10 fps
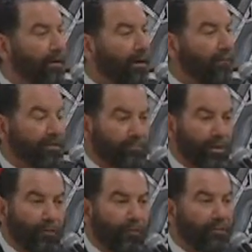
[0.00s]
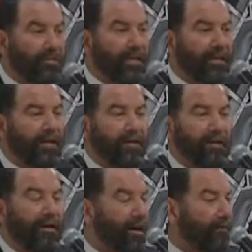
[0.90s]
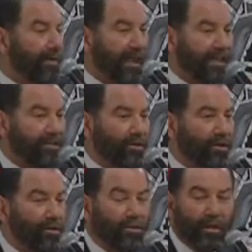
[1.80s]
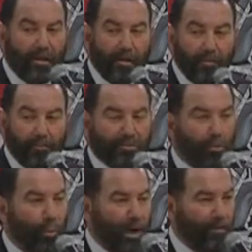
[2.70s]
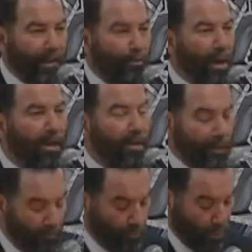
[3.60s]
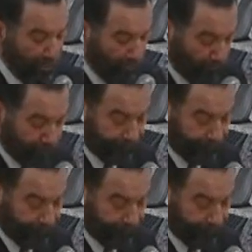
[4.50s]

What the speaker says: of this beautiful city of Calexico, Mr. Juan Manuel Moreno.